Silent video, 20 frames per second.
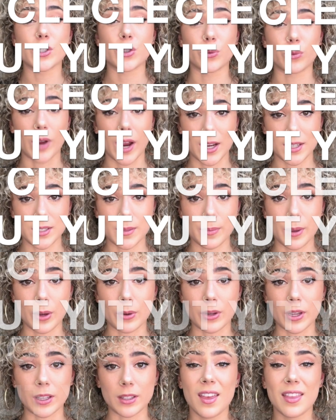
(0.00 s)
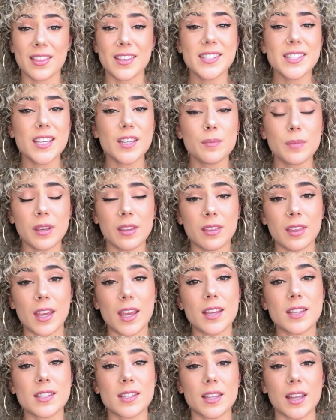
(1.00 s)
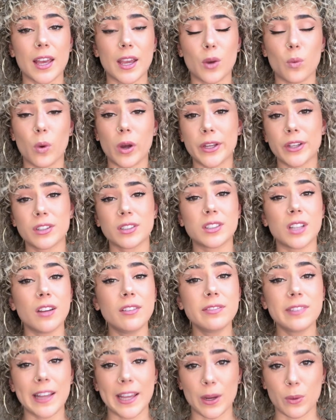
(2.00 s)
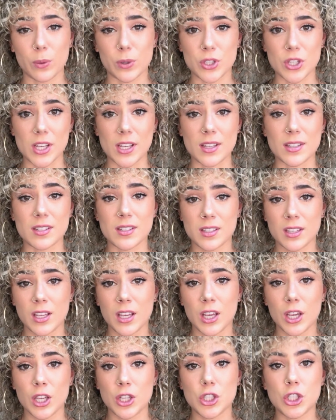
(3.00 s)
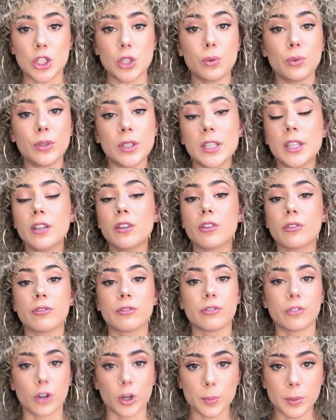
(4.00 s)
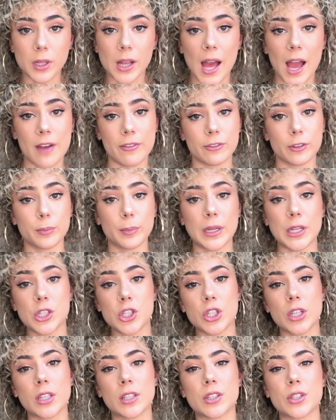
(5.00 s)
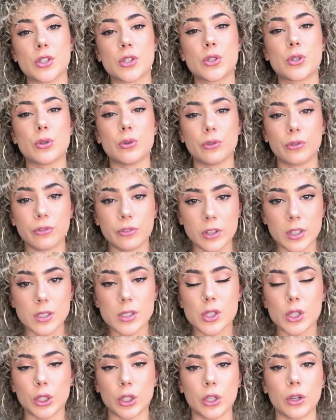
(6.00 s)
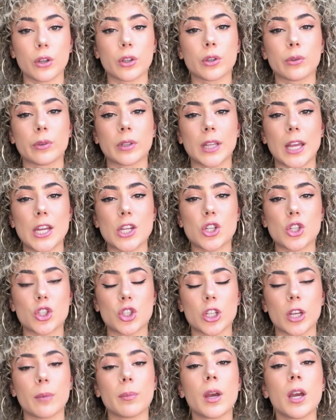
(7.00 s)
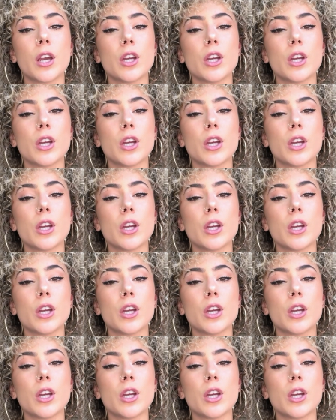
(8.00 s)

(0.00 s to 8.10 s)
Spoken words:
direct about it. This can be things like what your love language is. Do you need verbal affirmations to feel secure in the relationship?